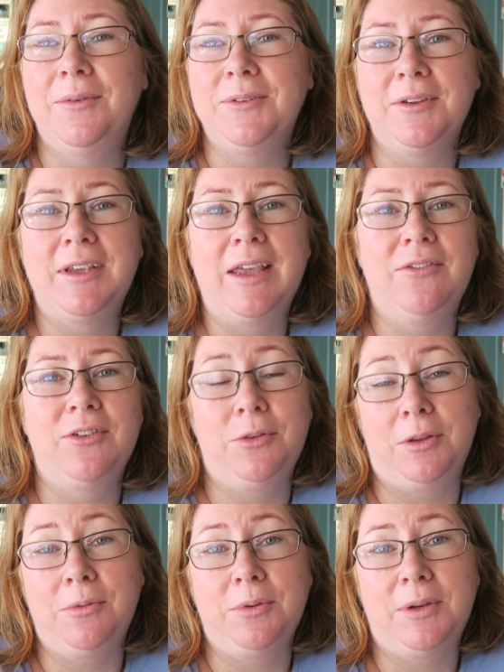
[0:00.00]
So Kevin
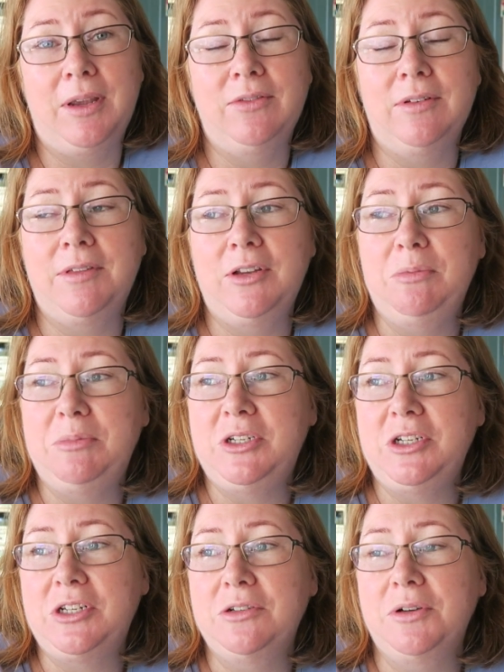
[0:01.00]
and Athena in
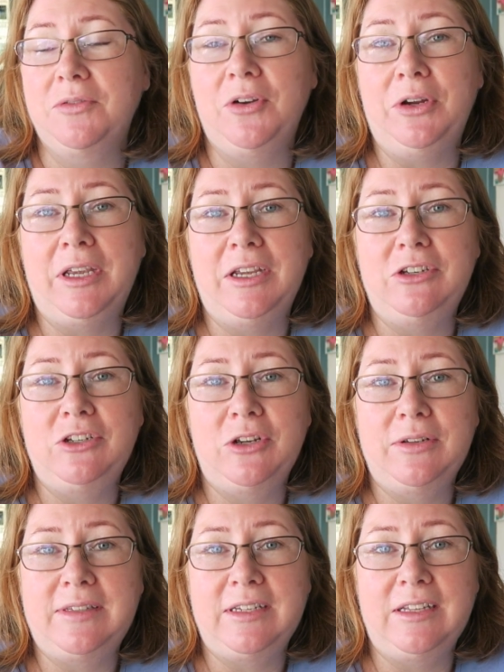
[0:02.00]
particular are very keen to
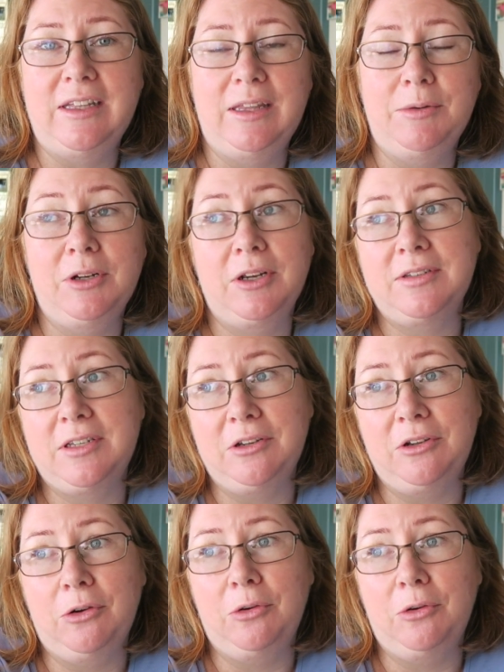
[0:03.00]
go see that. They want to go see in